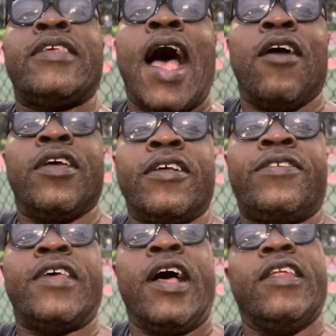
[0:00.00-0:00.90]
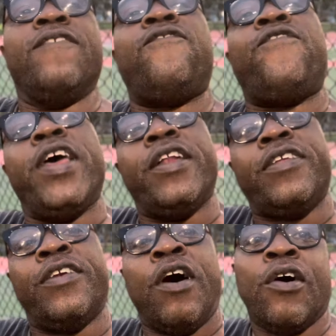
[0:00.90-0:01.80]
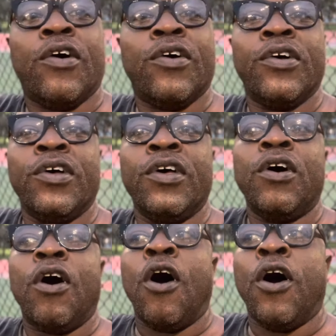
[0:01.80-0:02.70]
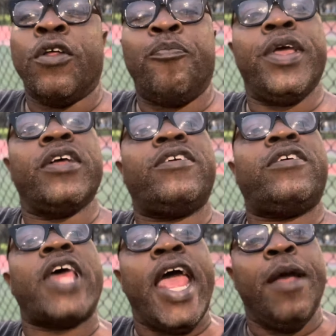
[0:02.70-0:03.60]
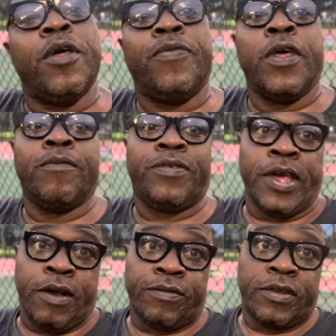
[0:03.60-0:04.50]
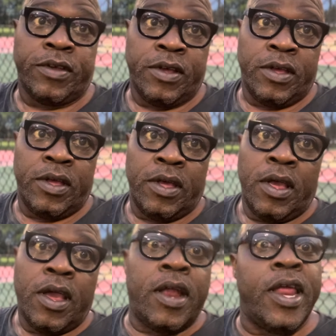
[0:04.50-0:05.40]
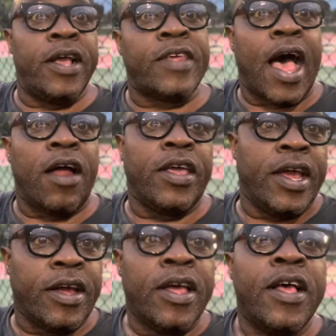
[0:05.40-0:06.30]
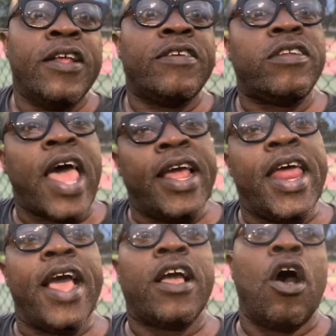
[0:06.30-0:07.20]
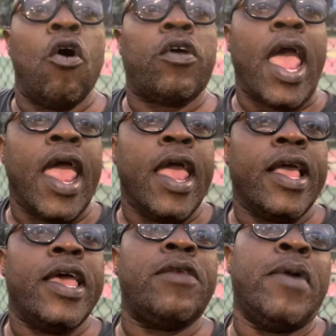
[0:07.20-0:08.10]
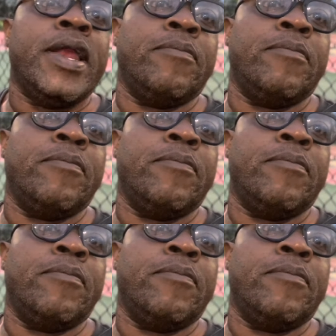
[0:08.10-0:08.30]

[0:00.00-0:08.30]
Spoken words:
out here selling fentanyl ought to be ashamed of themselves. And niggas out here slanging that cocaine, getting money,